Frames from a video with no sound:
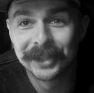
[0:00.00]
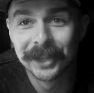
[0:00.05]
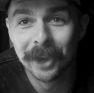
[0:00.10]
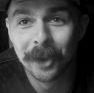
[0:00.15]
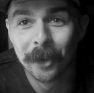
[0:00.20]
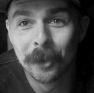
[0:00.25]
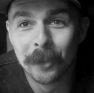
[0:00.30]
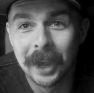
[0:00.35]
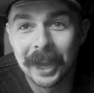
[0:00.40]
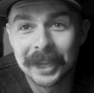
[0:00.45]

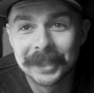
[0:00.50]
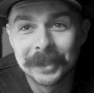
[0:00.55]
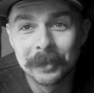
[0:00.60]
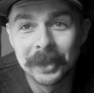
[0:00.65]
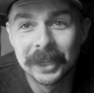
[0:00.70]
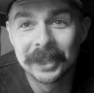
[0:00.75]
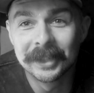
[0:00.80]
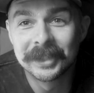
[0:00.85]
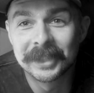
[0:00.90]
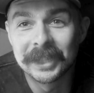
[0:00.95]
so as I'm
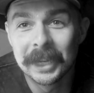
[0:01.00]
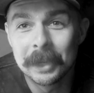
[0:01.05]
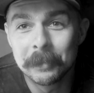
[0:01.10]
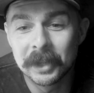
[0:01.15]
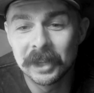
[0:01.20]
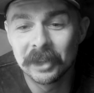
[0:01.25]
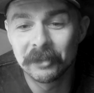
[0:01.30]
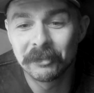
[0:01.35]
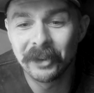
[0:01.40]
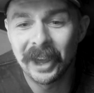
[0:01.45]
getting
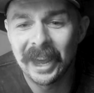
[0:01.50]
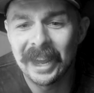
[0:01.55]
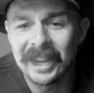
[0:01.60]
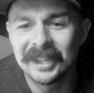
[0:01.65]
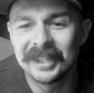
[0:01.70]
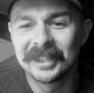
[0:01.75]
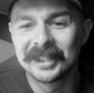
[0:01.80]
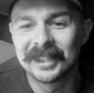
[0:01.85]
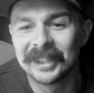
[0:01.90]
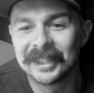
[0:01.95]
steamed in the
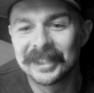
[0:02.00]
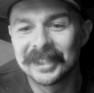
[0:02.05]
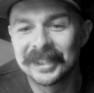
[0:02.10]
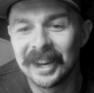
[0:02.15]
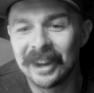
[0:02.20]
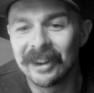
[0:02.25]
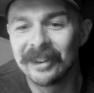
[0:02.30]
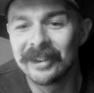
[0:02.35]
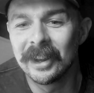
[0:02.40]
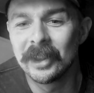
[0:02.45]
face and
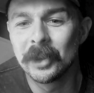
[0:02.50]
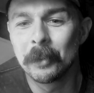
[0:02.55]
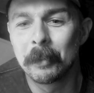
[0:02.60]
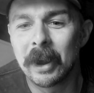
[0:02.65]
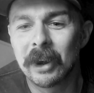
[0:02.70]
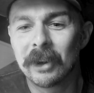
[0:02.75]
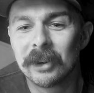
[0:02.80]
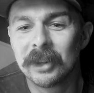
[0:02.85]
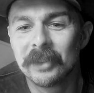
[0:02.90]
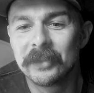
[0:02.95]
staring down the
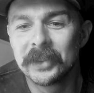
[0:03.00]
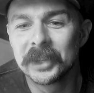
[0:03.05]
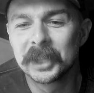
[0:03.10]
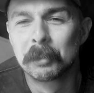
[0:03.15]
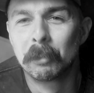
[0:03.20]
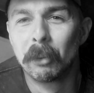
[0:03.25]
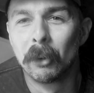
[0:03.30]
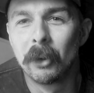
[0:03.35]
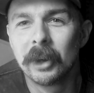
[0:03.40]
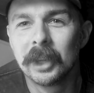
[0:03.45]
barrel of
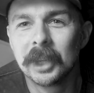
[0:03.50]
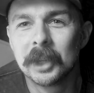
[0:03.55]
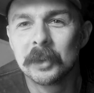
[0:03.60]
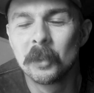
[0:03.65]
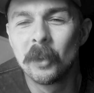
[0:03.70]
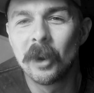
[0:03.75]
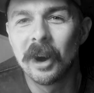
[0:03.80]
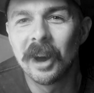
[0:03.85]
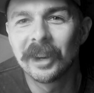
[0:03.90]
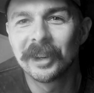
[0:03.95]
this
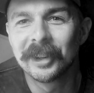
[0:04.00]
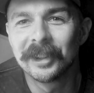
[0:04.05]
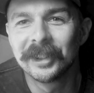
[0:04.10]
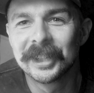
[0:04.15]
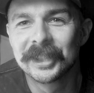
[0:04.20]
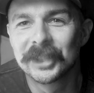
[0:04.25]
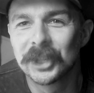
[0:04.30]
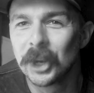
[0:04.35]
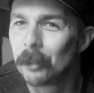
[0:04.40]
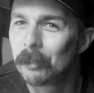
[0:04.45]
boiling water,
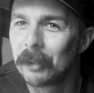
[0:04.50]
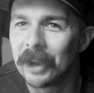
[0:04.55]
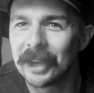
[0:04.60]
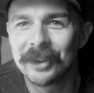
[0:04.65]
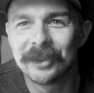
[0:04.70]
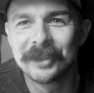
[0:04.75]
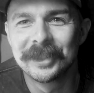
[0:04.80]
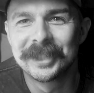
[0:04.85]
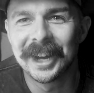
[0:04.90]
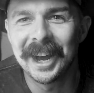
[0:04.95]
let's hope I
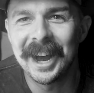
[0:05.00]
don't